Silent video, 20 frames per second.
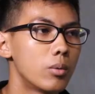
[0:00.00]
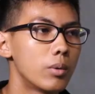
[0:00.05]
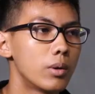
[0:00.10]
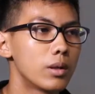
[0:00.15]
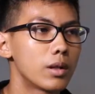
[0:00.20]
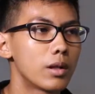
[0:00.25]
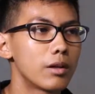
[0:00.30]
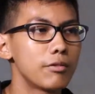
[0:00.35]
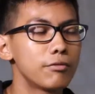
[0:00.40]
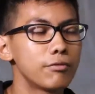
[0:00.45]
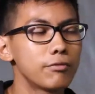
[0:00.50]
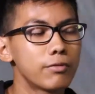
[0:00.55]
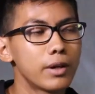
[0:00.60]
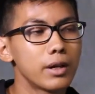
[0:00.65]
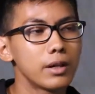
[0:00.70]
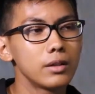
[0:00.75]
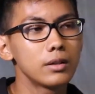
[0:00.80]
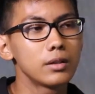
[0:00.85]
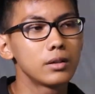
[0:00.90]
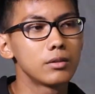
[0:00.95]
Well, I
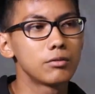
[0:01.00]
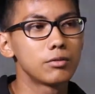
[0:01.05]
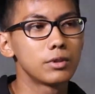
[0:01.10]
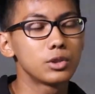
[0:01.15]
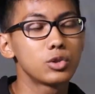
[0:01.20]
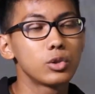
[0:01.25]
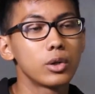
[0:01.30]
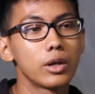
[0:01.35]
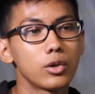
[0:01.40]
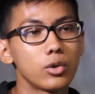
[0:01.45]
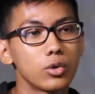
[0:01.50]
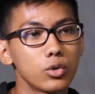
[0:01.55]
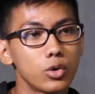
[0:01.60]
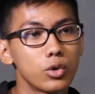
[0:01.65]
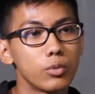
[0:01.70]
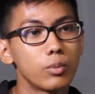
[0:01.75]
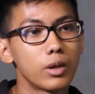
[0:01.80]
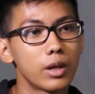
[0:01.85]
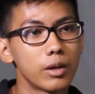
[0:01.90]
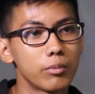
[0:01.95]
find the virtual
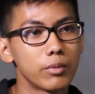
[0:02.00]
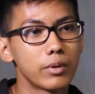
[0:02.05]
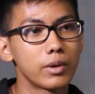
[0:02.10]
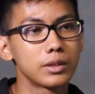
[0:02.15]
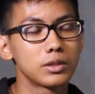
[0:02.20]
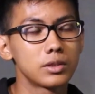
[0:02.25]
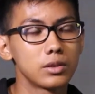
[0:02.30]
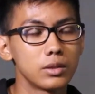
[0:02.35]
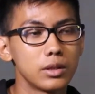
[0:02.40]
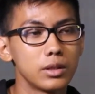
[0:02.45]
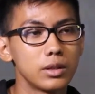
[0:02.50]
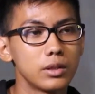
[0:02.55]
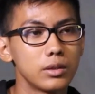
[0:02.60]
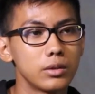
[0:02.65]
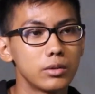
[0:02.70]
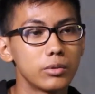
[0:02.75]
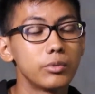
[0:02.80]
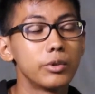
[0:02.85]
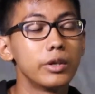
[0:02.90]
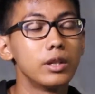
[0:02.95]
aerodrome that actually
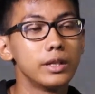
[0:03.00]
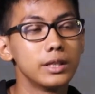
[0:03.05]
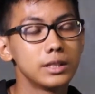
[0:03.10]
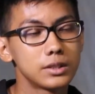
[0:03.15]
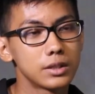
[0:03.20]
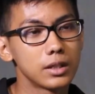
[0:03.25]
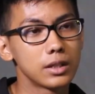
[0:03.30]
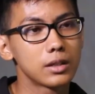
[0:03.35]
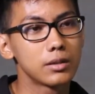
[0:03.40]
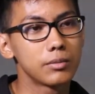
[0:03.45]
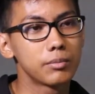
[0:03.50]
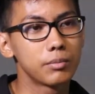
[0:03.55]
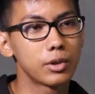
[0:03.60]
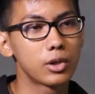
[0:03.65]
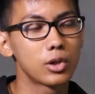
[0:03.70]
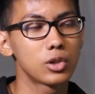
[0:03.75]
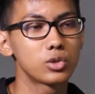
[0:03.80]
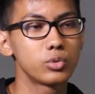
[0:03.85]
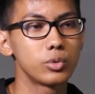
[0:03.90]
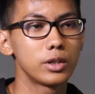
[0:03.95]
realistic
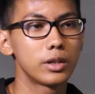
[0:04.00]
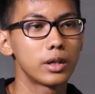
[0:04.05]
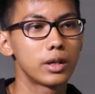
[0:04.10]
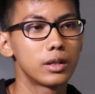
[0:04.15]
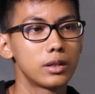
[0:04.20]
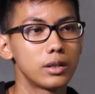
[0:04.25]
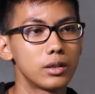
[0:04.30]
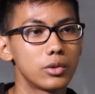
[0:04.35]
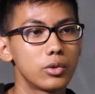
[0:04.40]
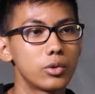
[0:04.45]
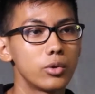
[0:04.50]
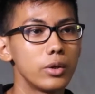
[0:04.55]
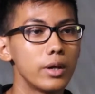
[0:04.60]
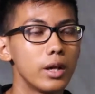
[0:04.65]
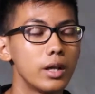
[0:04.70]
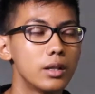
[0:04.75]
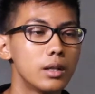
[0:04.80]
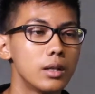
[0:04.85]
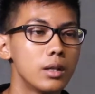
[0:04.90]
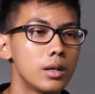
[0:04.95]
because we can
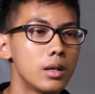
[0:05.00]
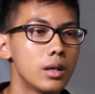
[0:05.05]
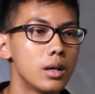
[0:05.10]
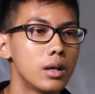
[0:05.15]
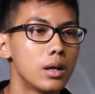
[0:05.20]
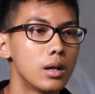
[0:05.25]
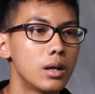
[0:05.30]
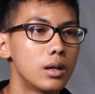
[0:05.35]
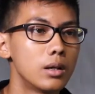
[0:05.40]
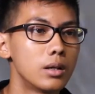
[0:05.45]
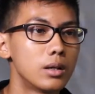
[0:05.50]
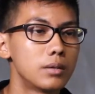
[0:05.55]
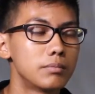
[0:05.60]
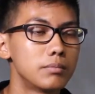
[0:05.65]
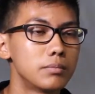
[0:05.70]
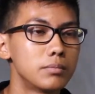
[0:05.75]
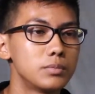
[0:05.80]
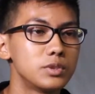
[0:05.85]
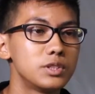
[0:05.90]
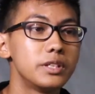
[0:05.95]
create um,
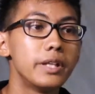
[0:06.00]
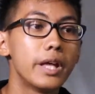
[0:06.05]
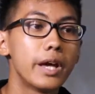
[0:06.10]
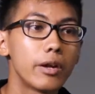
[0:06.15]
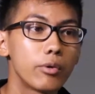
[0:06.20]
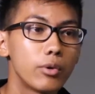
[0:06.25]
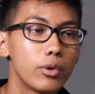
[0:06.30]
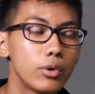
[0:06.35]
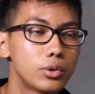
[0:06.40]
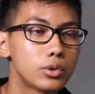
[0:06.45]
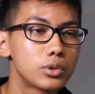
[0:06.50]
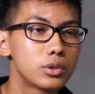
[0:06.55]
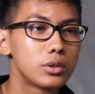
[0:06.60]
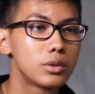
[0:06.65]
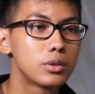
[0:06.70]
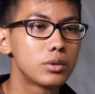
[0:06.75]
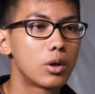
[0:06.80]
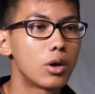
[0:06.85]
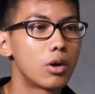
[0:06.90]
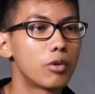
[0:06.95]
scenarios
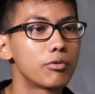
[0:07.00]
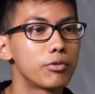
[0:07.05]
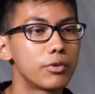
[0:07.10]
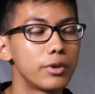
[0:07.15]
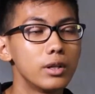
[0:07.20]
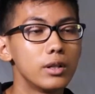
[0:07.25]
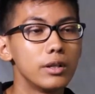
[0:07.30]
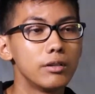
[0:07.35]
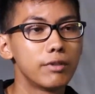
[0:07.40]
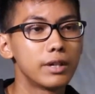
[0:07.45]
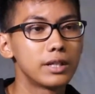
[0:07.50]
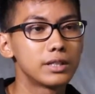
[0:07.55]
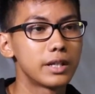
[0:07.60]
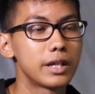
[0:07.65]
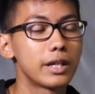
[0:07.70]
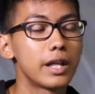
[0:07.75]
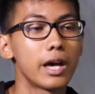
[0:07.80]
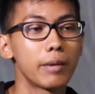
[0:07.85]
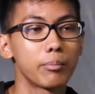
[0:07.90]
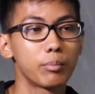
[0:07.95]
of real events
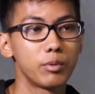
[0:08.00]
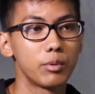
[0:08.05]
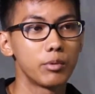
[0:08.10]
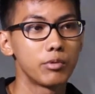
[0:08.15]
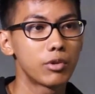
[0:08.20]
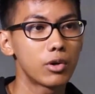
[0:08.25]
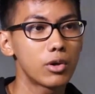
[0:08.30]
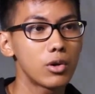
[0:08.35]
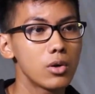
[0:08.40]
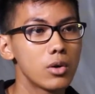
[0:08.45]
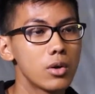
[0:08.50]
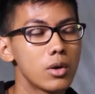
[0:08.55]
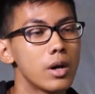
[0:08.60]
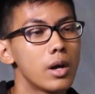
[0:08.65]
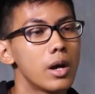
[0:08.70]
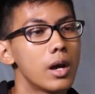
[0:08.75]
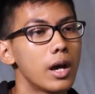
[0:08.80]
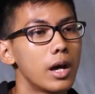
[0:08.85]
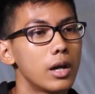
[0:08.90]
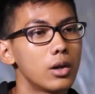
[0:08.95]
that happened before
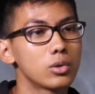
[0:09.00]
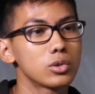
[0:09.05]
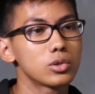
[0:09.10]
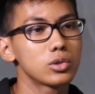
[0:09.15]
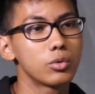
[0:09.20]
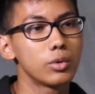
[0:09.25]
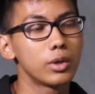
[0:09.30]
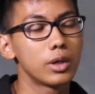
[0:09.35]
and also